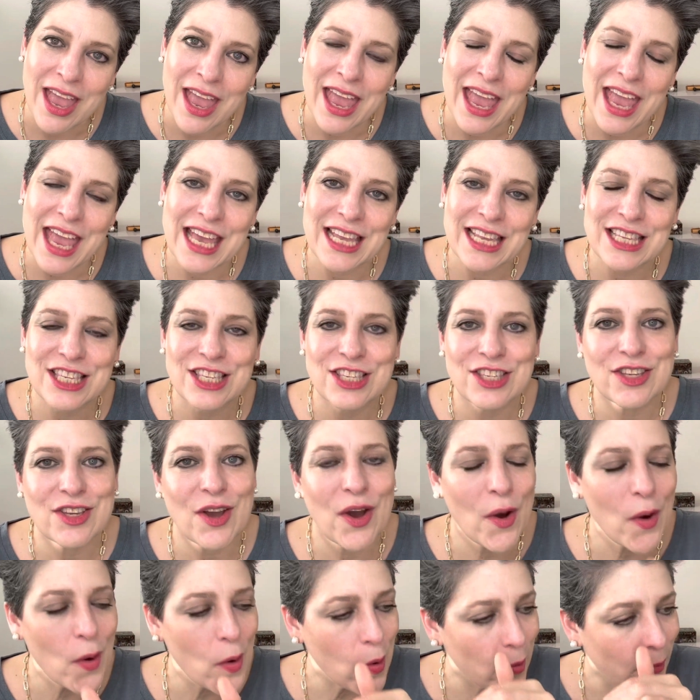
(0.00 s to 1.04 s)
And
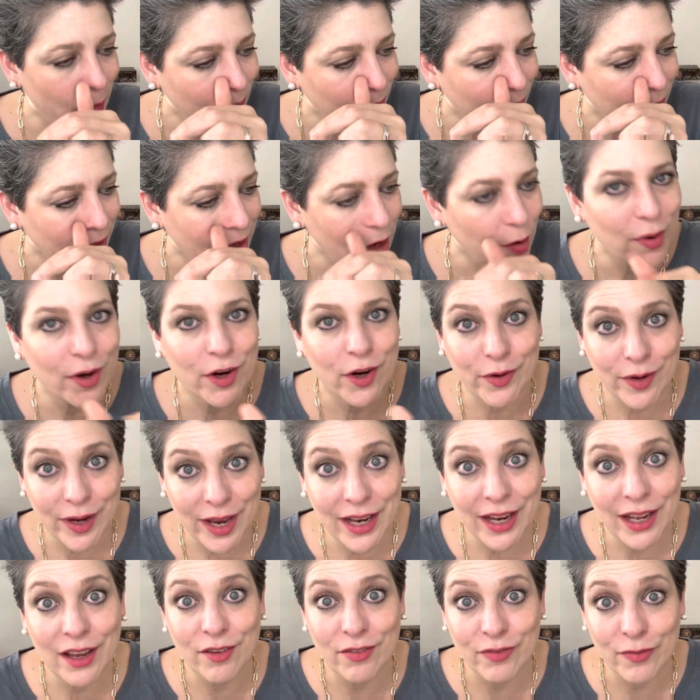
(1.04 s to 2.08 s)
so they were
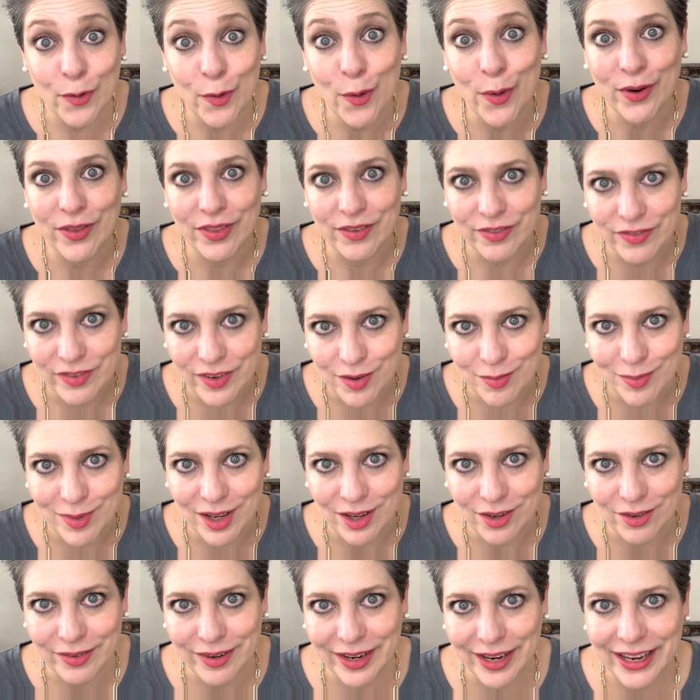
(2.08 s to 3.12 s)
creating it for the
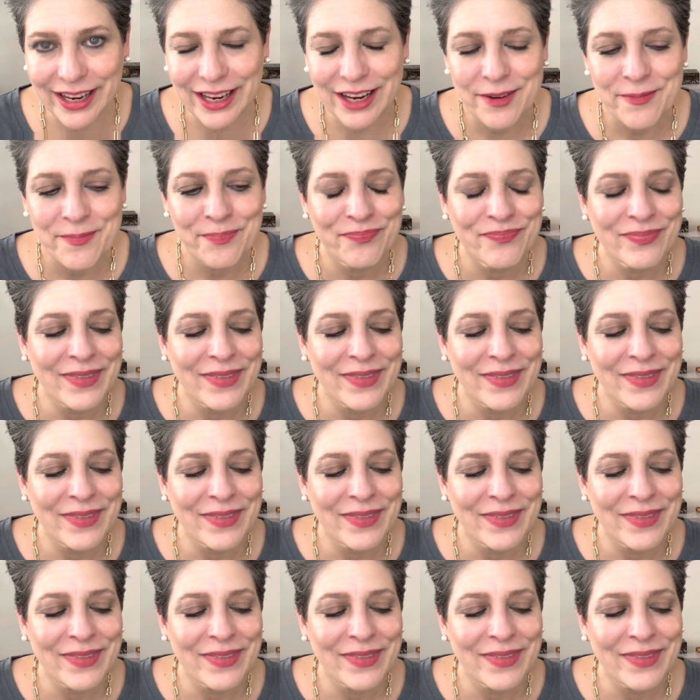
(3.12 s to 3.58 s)
female, right?